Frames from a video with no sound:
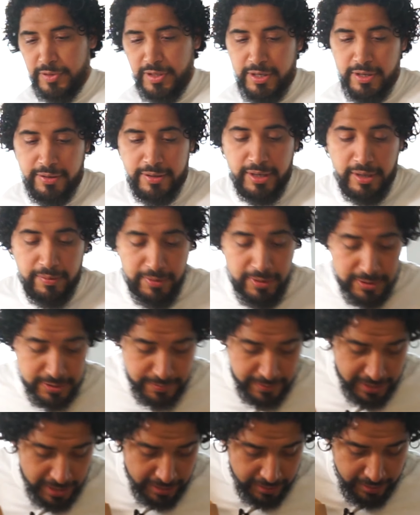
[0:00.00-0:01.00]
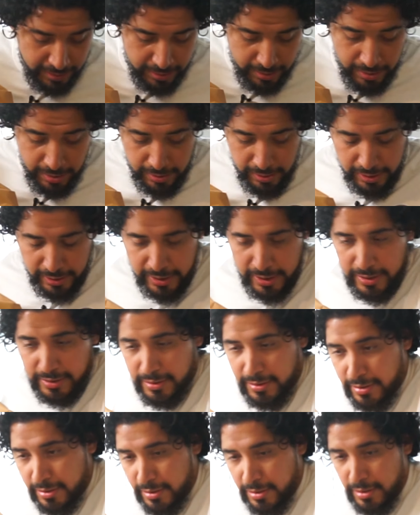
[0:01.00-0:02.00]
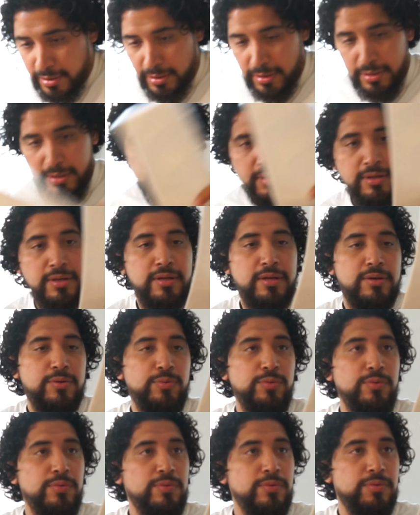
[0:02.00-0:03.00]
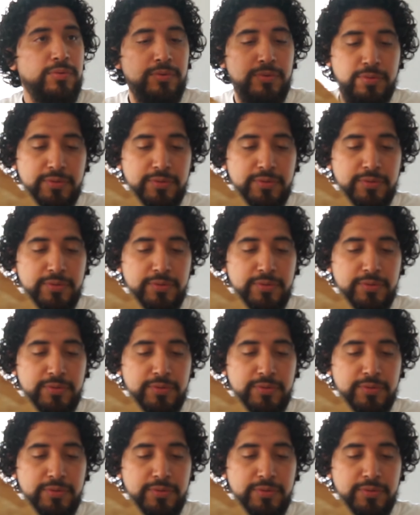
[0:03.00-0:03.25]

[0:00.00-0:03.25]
Okay, what else we got here? Oh, look at this. Ooh,